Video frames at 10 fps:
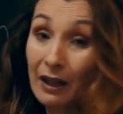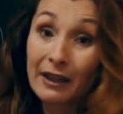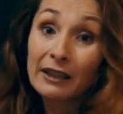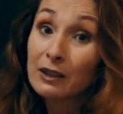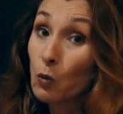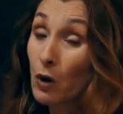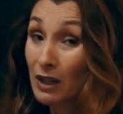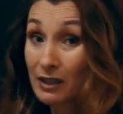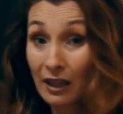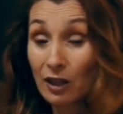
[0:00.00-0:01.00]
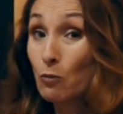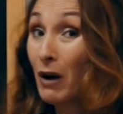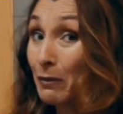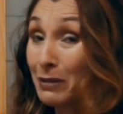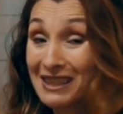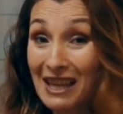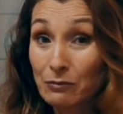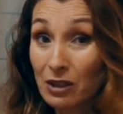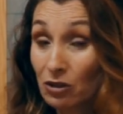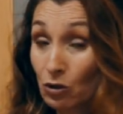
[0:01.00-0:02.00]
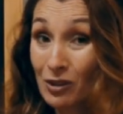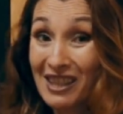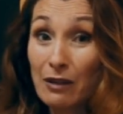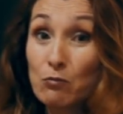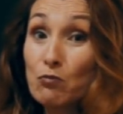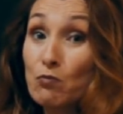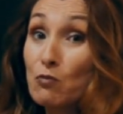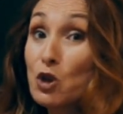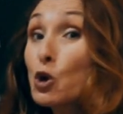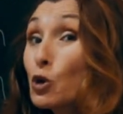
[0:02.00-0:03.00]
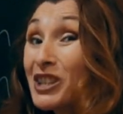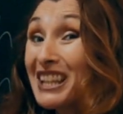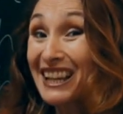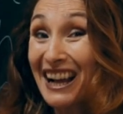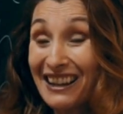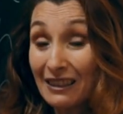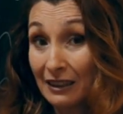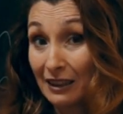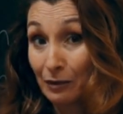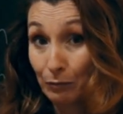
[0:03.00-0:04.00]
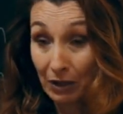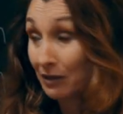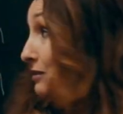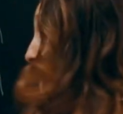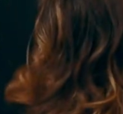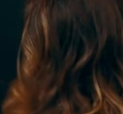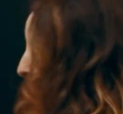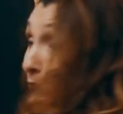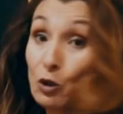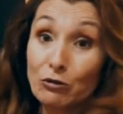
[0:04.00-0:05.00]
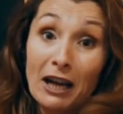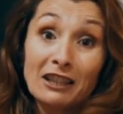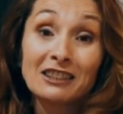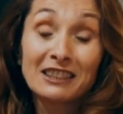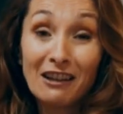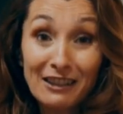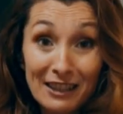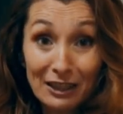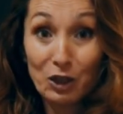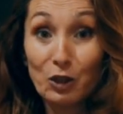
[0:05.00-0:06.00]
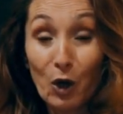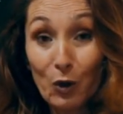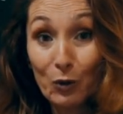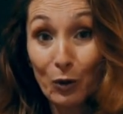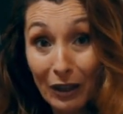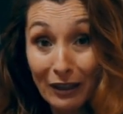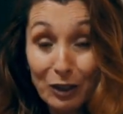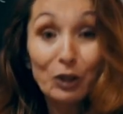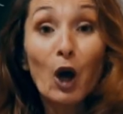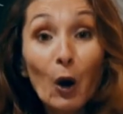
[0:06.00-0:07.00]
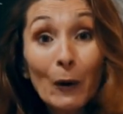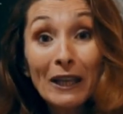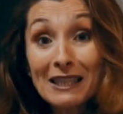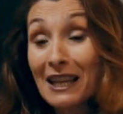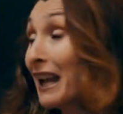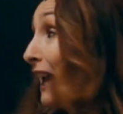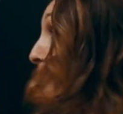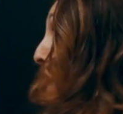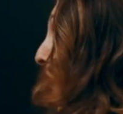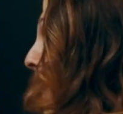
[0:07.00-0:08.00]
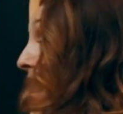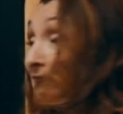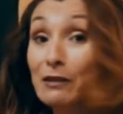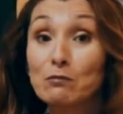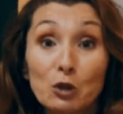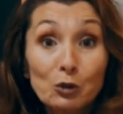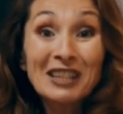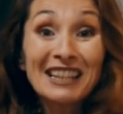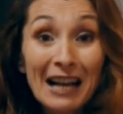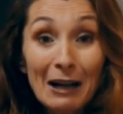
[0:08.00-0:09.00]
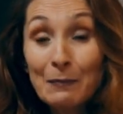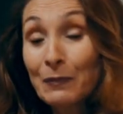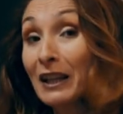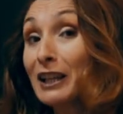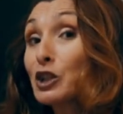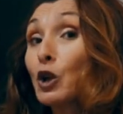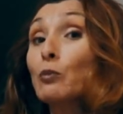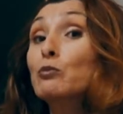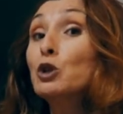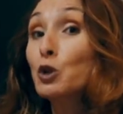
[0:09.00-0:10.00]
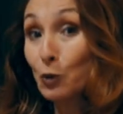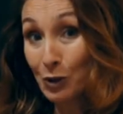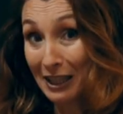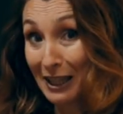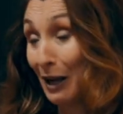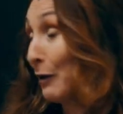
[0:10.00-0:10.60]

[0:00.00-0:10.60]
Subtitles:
another word that you might be tempted to say música because you recognize it, you know it. You might say música. It's not musica,